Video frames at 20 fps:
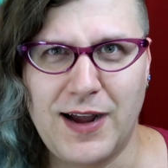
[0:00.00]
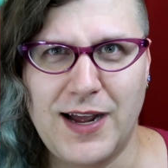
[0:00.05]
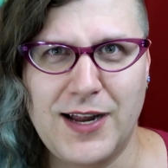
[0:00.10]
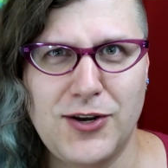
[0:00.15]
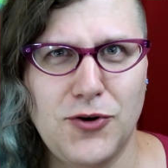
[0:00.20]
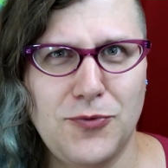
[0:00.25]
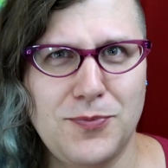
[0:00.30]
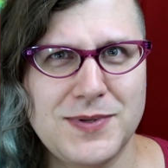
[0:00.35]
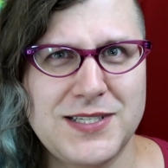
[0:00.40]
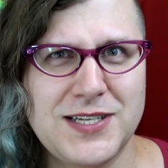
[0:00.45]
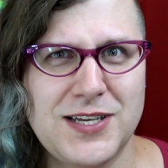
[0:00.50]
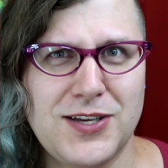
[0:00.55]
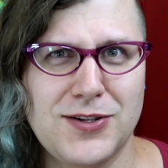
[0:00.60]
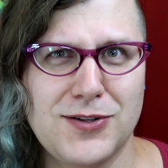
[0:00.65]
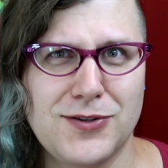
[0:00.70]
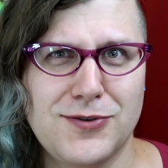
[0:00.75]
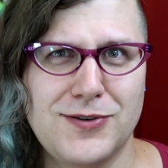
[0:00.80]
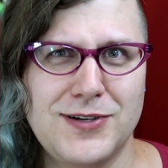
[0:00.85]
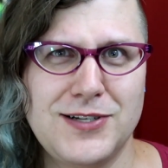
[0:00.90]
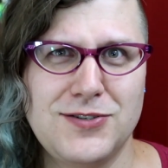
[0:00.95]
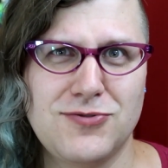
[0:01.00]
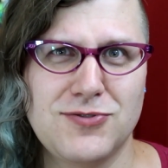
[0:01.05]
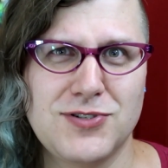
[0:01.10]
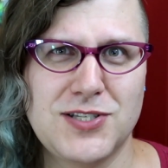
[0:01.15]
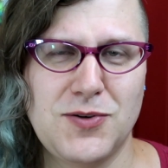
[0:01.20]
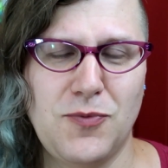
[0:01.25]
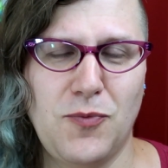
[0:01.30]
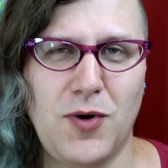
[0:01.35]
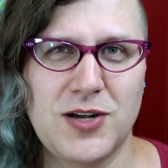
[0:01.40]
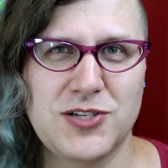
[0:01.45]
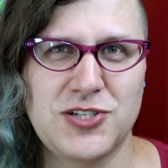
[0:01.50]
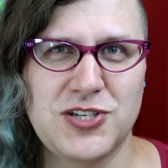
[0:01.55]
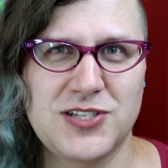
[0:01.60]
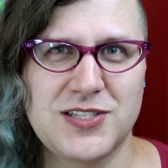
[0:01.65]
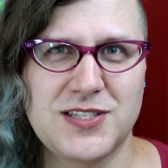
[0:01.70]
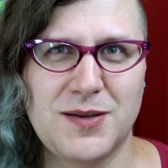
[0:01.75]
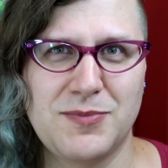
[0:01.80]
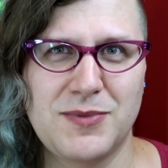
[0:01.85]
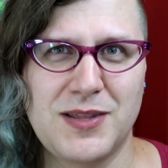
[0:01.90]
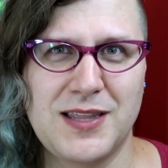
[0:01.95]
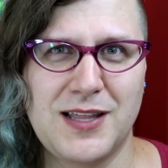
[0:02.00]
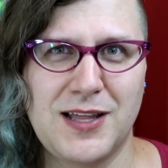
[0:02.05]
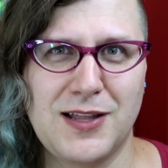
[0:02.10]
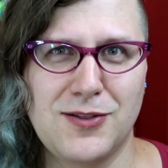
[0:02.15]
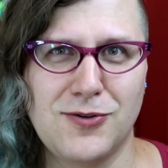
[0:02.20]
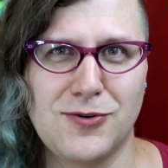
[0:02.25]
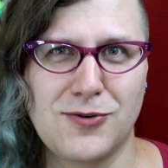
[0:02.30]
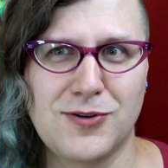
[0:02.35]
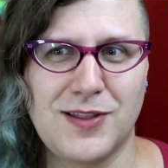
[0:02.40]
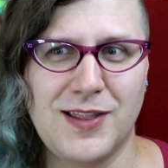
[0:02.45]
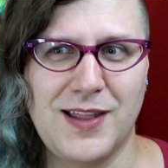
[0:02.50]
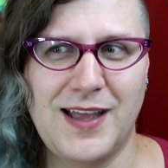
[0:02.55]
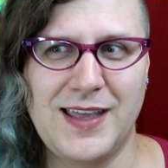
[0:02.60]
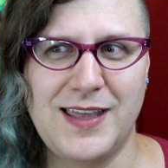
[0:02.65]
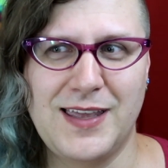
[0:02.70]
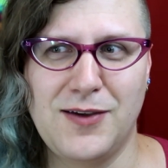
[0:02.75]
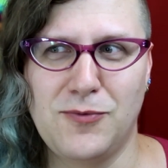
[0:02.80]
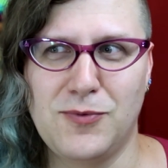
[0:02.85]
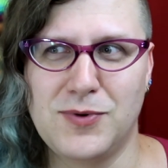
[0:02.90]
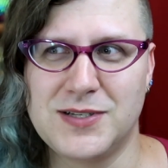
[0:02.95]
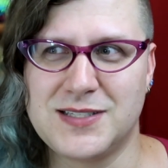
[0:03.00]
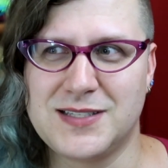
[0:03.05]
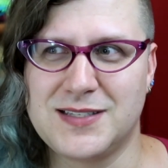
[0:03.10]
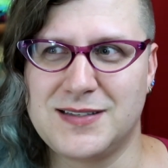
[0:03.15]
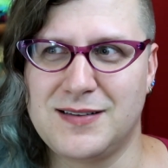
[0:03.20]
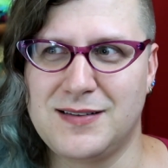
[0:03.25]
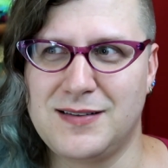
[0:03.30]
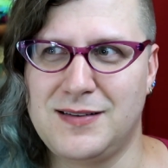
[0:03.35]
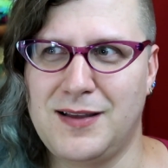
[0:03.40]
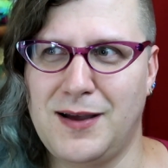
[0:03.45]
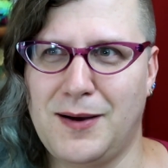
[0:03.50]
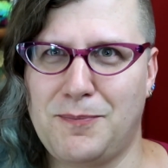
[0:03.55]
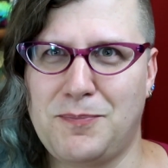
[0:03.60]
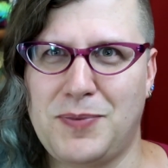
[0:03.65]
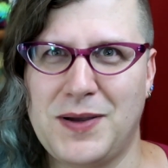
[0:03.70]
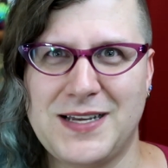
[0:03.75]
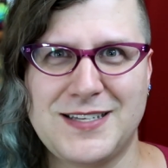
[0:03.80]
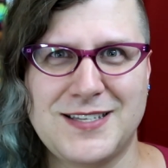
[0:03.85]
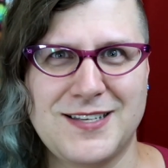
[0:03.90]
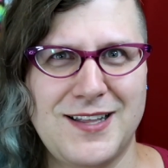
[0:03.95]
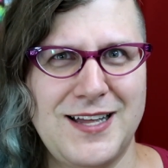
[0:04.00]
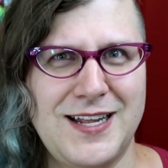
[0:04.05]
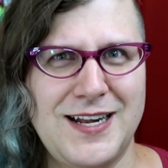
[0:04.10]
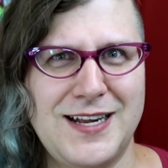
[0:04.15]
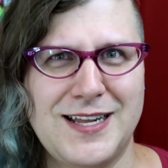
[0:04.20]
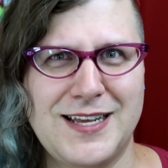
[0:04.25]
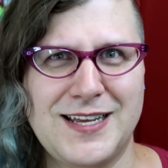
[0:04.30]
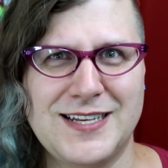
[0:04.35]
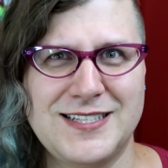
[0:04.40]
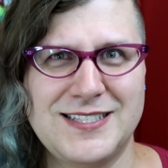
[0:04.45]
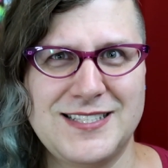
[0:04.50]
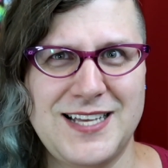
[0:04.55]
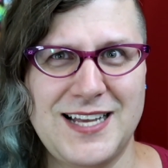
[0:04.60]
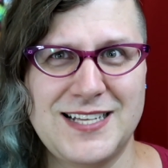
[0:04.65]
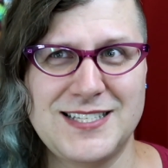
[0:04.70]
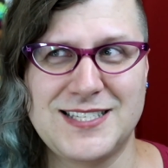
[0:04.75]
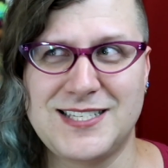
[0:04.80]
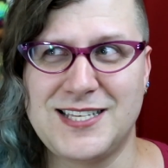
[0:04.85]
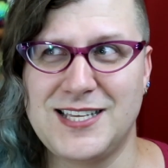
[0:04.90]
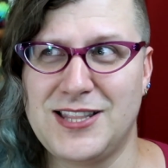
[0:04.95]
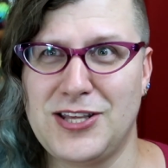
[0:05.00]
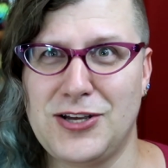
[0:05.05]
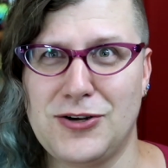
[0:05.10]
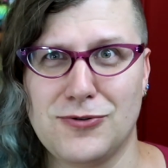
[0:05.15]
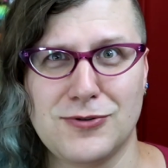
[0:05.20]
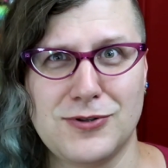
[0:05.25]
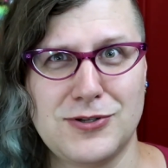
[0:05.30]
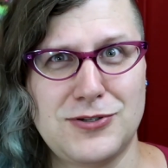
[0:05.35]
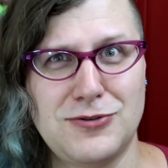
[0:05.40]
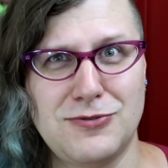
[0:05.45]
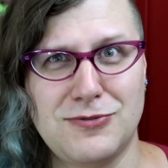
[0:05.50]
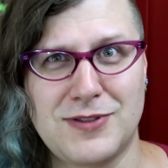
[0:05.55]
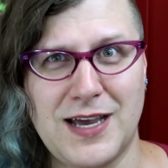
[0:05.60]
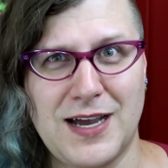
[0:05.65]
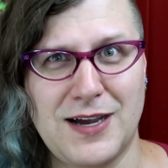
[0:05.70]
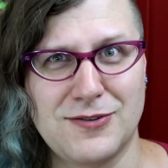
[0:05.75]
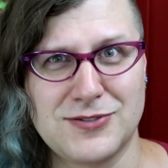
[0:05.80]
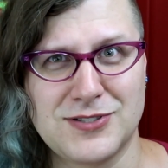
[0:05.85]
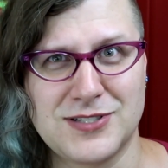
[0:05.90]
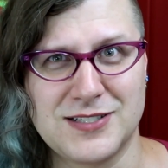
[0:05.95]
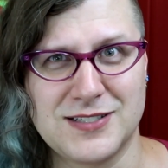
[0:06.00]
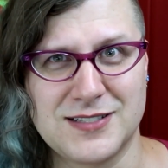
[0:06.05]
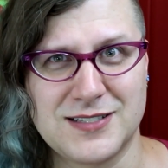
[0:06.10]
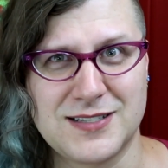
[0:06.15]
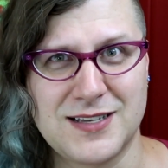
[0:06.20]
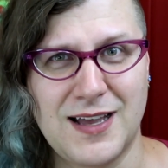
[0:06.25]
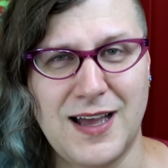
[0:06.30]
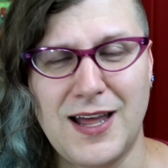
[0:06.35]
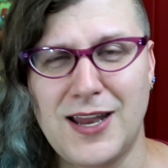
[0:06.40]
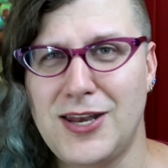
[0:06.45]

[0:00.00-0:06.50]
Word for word: I had no particular interest in watching something that looked like it was pixelated and condensed in the early two thousands.